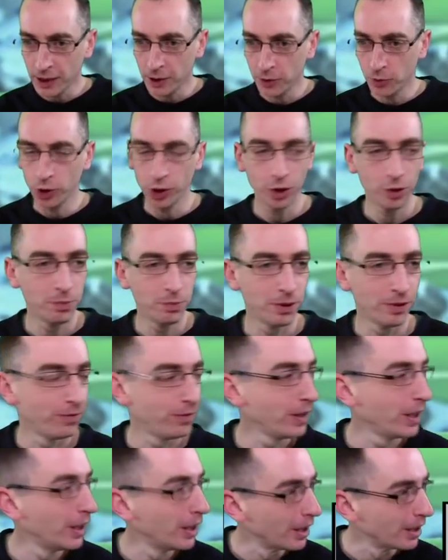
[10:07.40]
would you
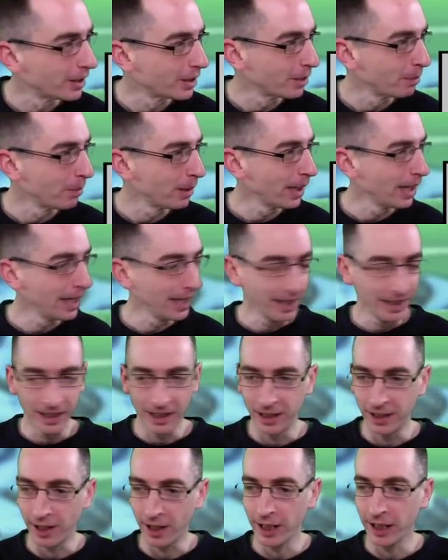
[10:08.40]
prefer to play your
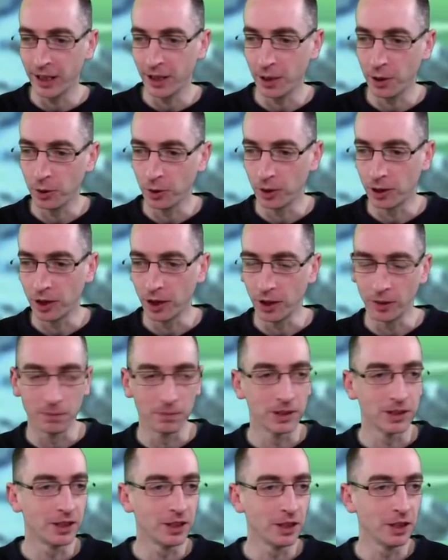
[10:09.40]
9-hole
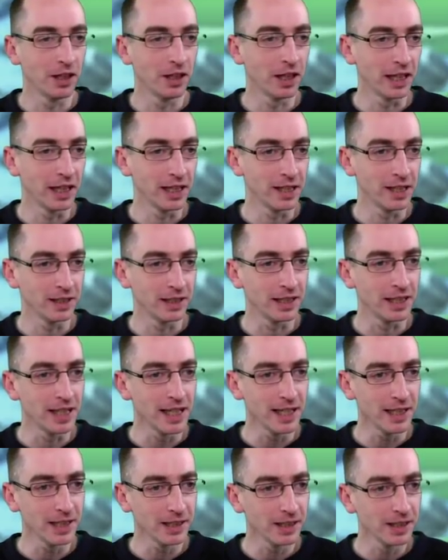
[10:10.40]
cups? Do you like it as it
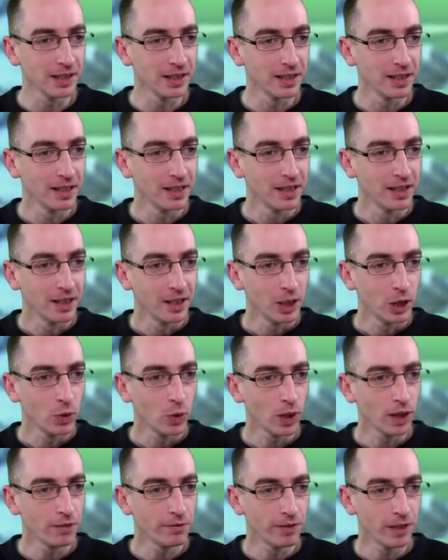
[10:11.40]
is?
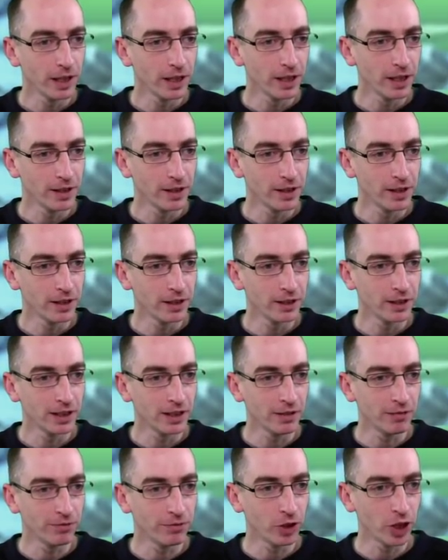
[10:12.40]
Qualifying Thursday,
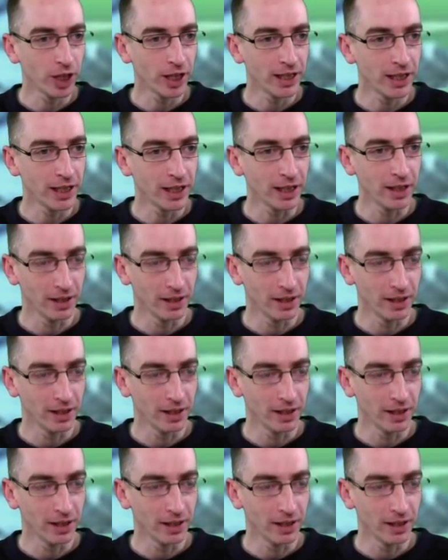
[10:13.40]
Friday,